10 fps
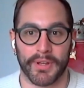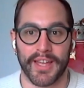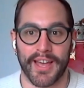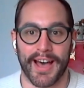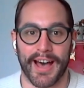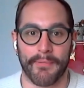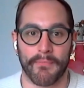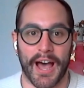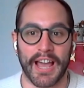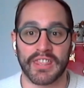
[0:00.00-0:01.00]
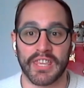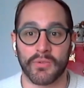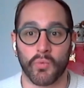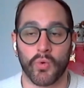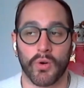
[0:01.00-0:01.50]
I think
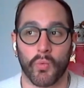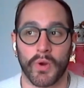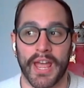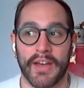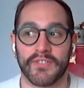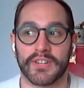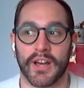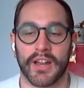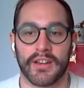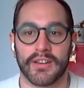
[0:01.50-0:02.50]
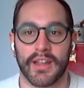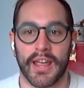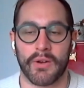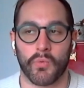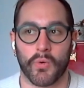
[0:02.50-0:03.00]
what we have done and
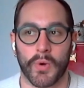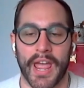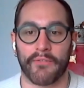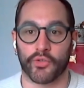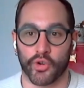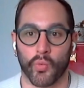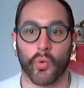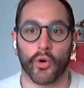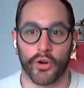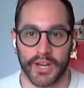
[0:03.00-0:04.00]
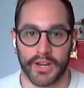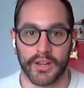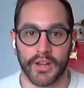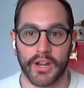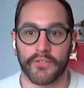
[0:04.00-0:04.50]
what we have rewarded
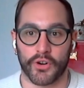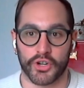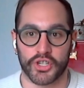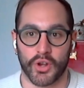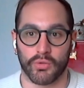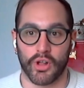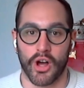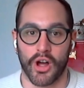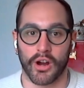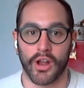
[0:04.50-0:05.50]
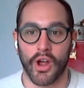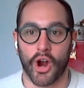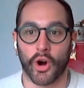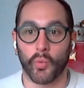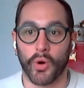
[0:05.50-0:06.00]
for so long are
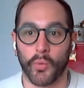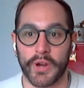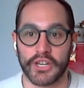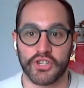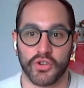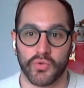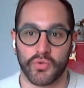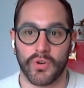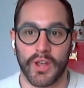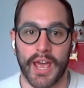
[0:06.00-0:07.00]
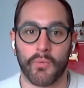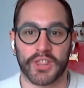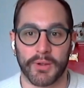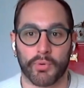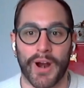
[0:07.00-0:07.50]
what we do and what the
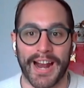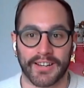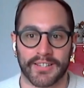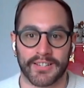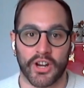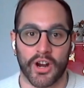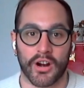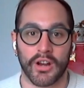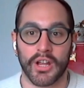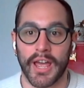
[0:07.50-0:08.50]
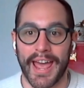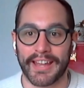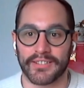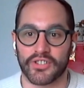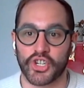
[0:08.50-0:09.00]
practices are as
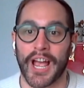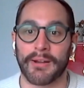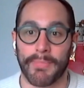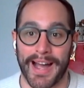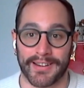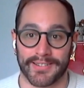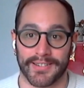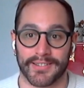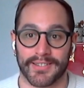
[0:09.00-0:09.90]
checkboxes